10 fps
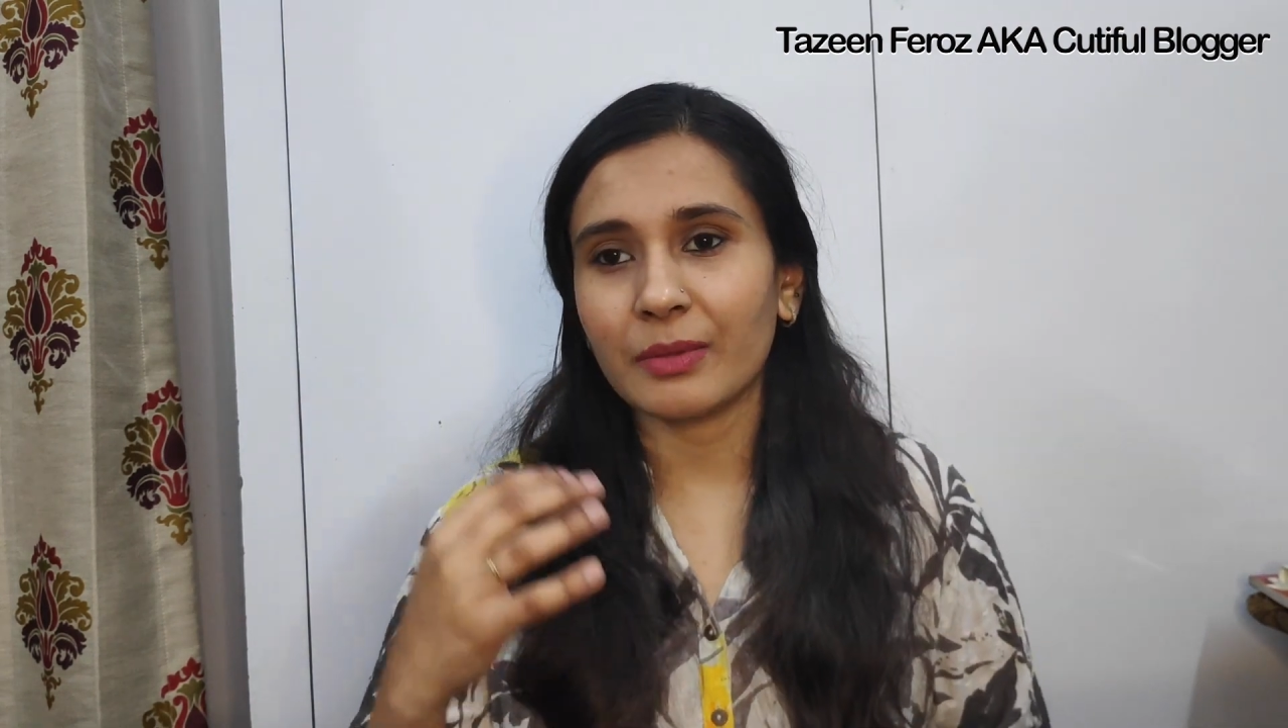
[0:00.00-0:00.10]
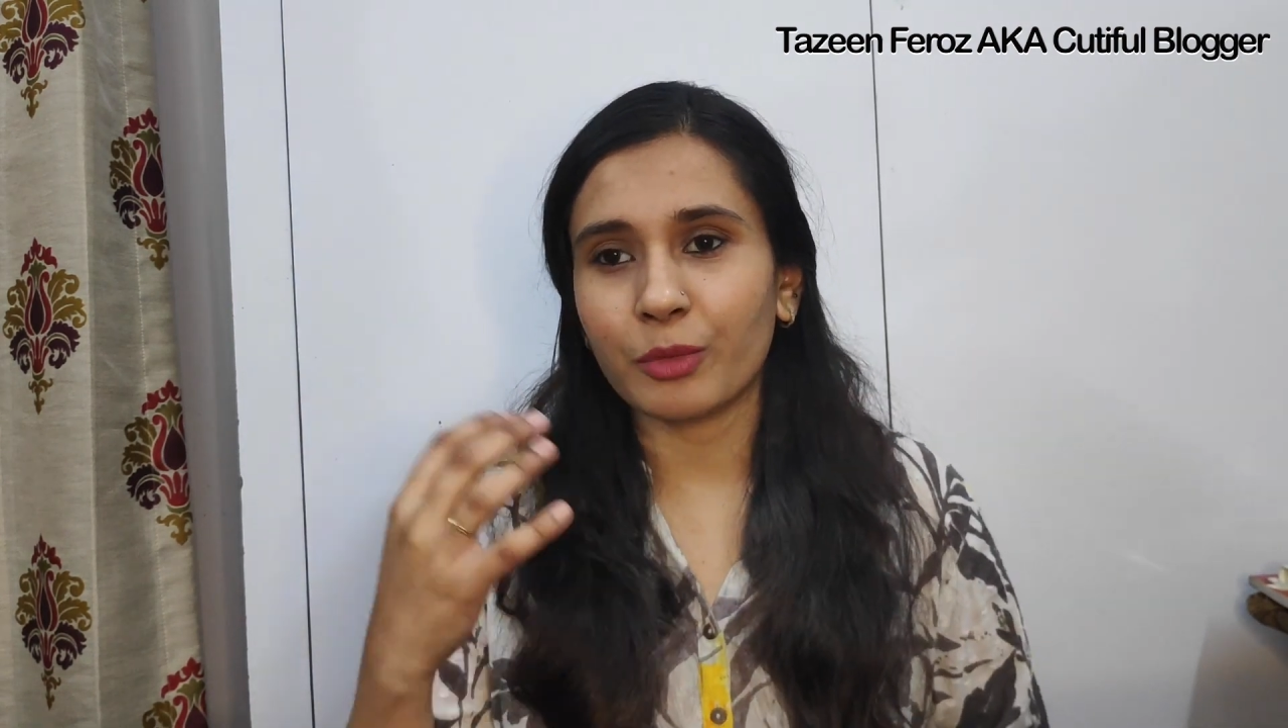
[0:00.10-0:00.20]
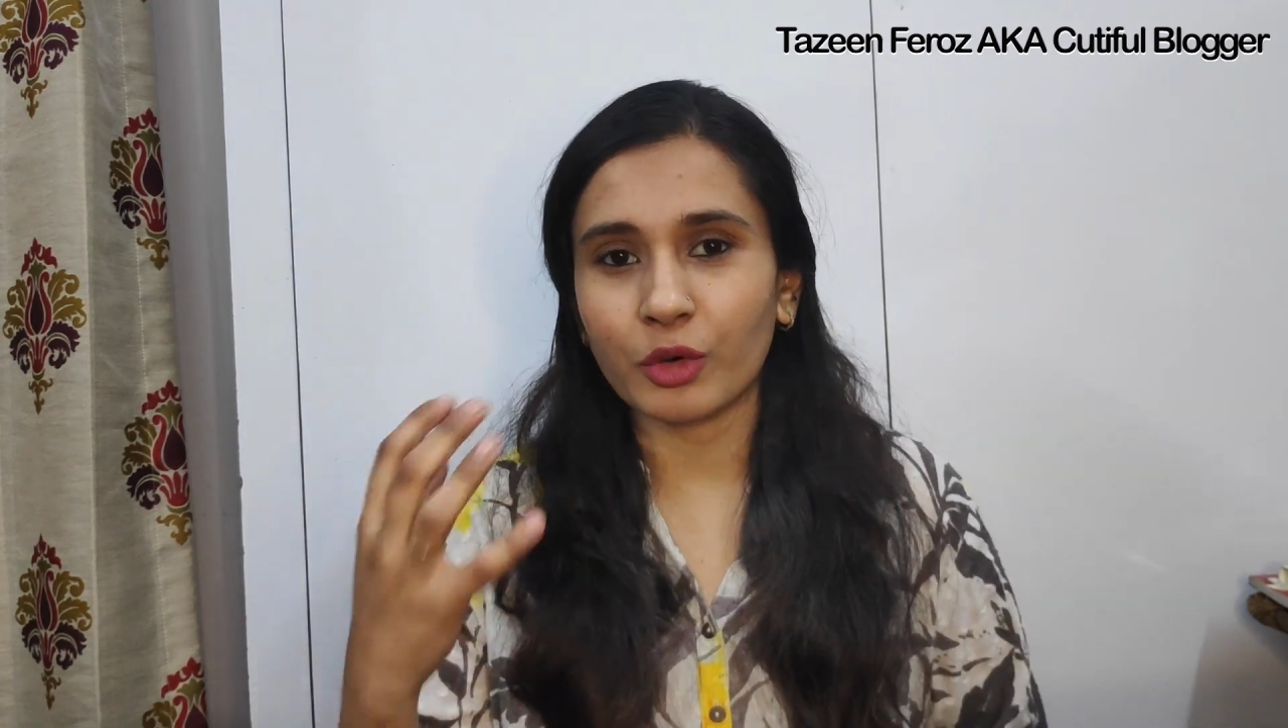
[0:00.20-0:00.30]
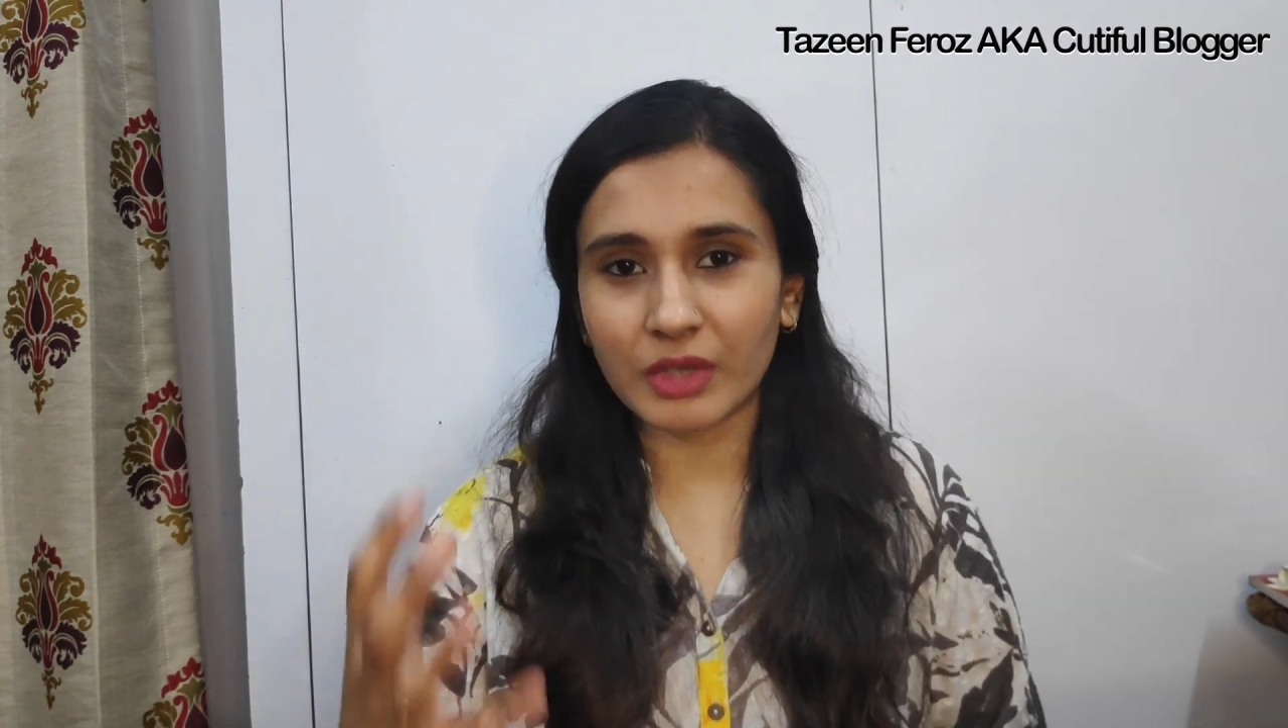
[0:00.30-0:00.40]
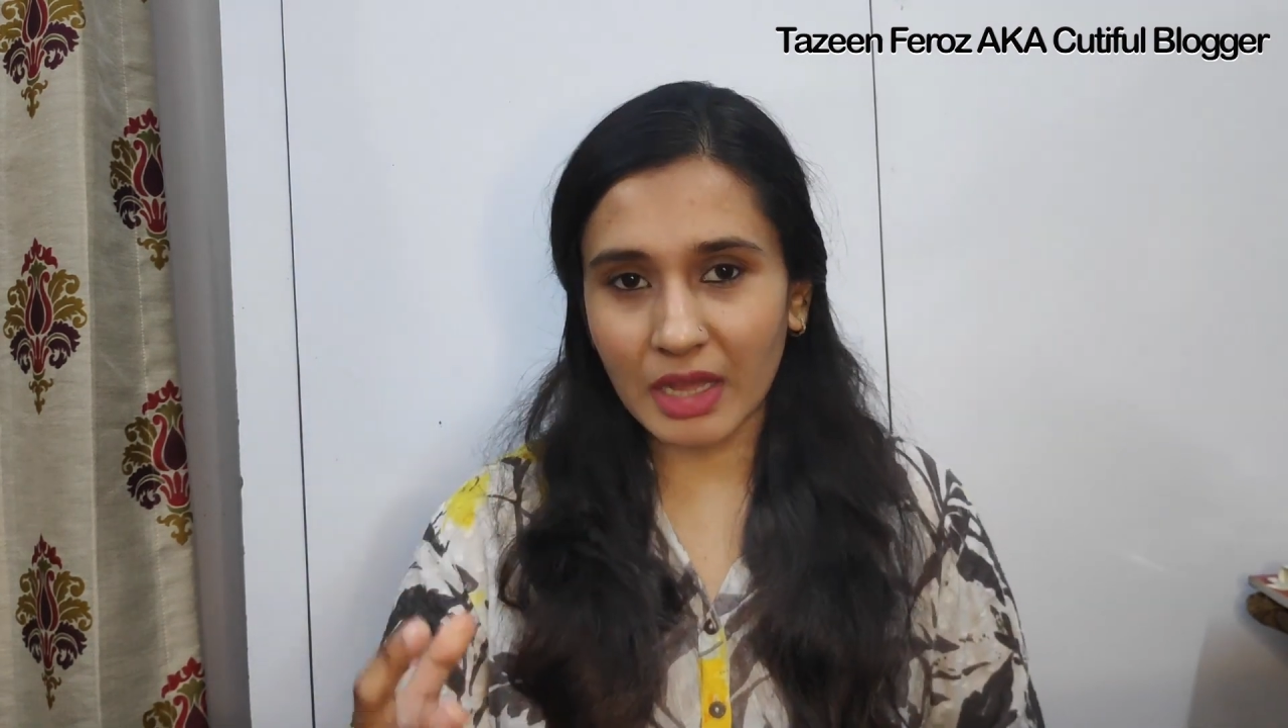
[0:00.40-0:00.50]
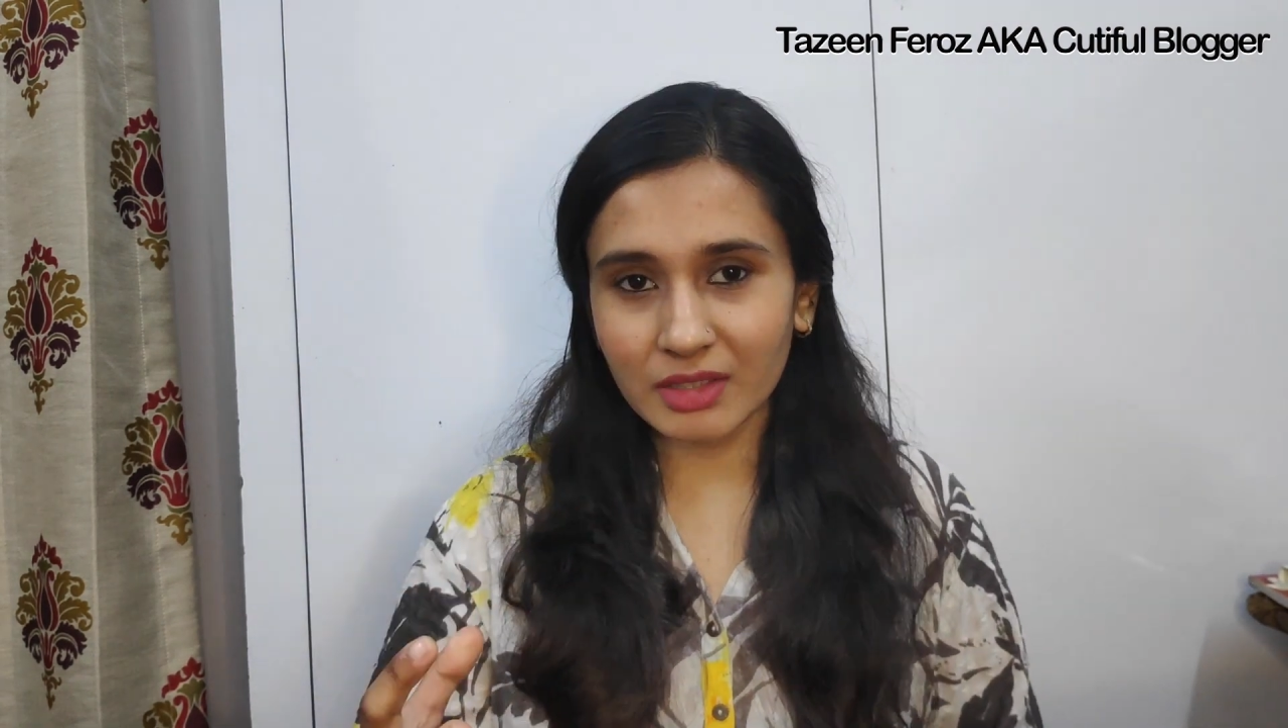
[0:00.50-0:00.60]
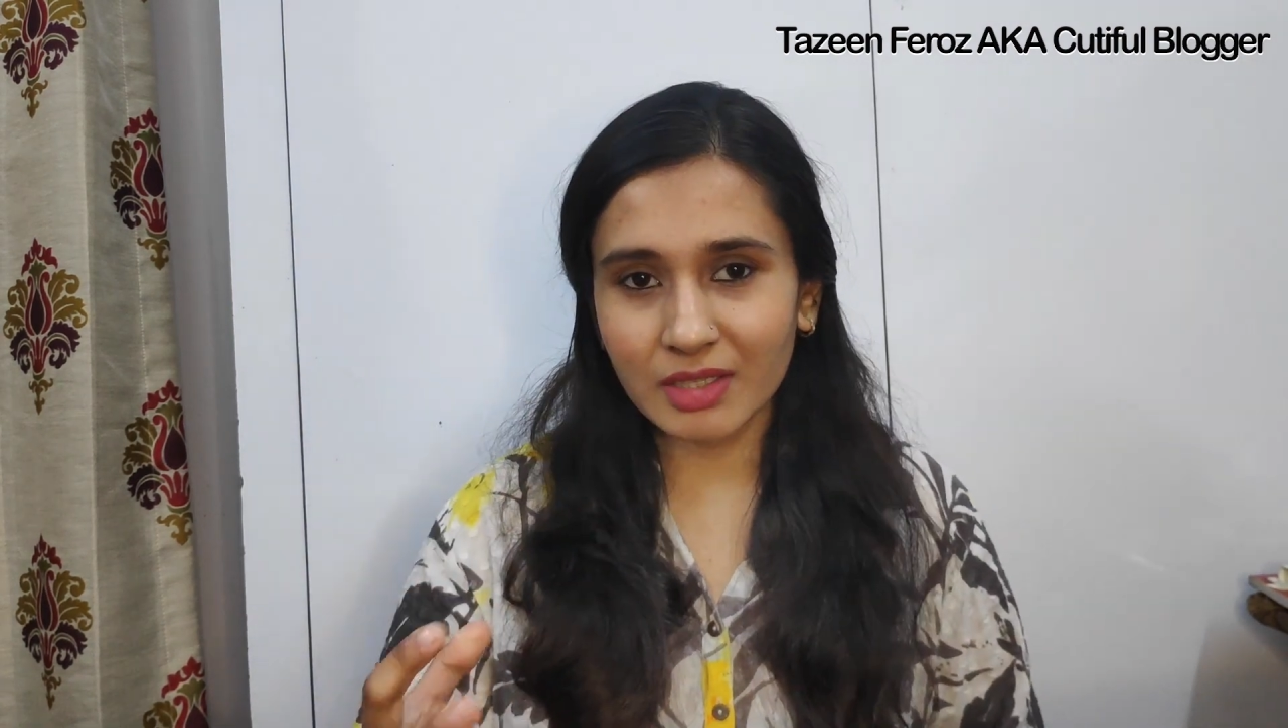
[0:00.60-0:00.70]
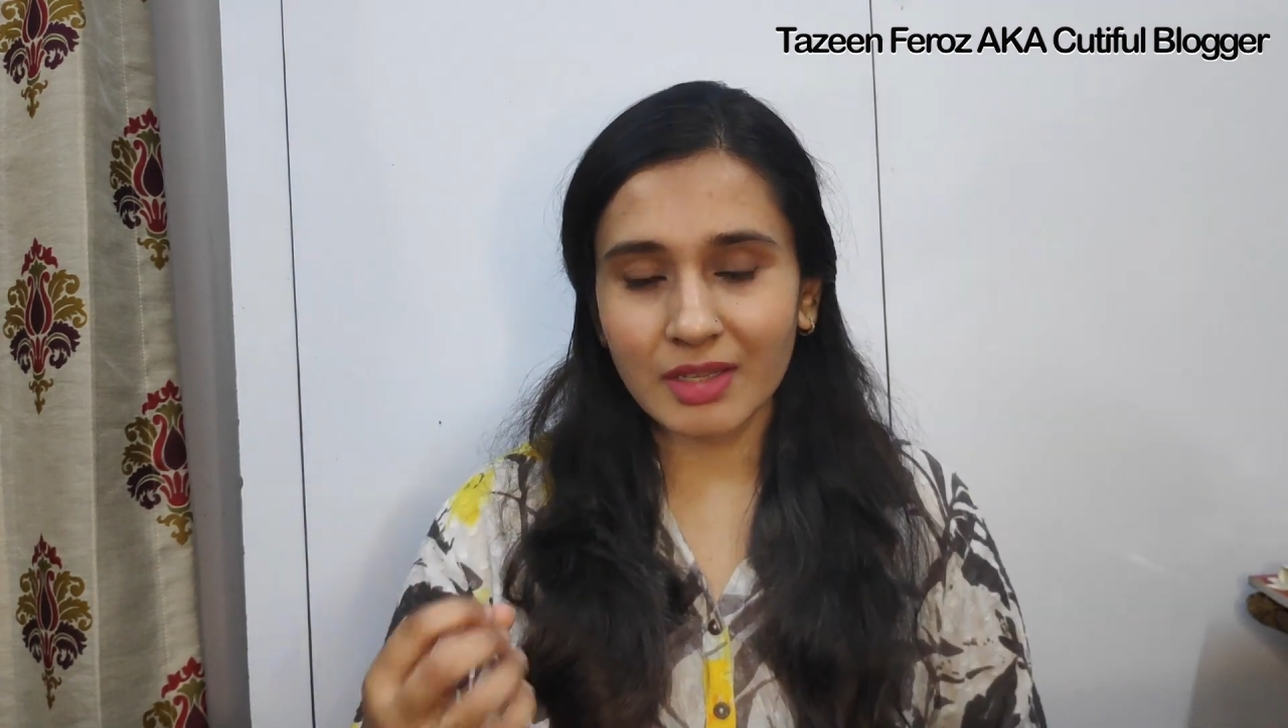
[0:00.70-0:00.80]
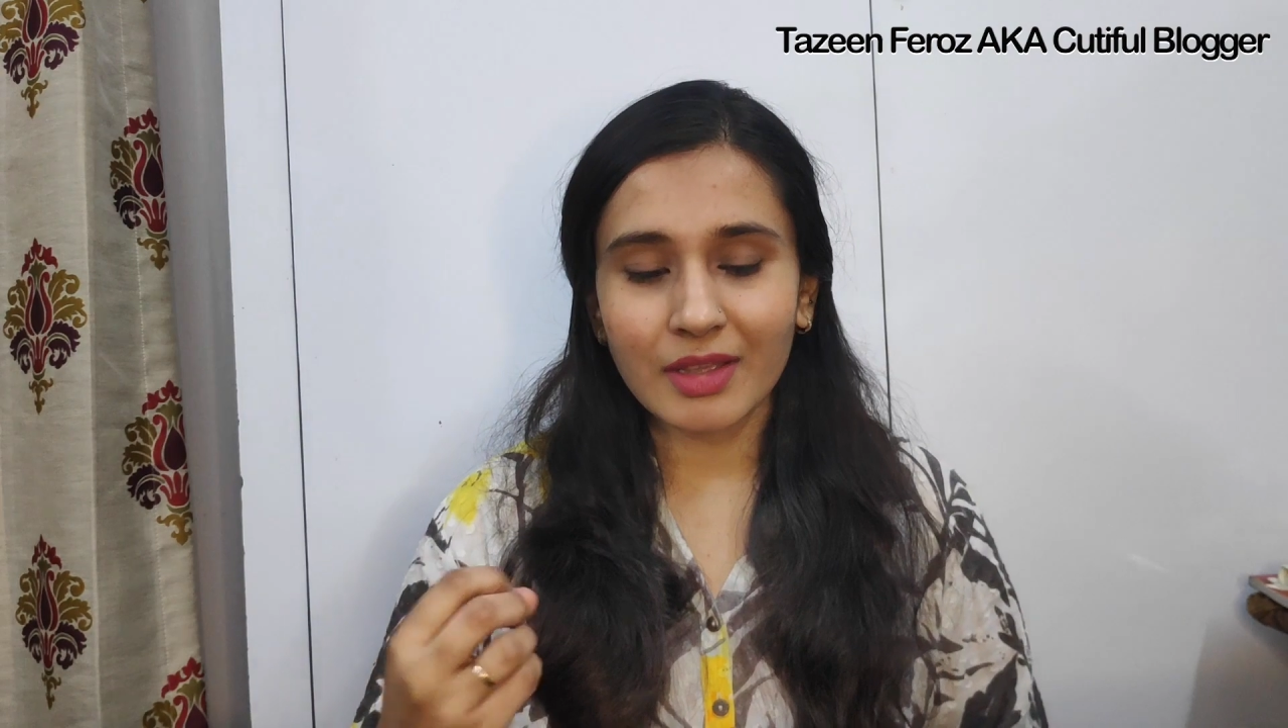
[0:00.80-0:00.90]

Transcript: product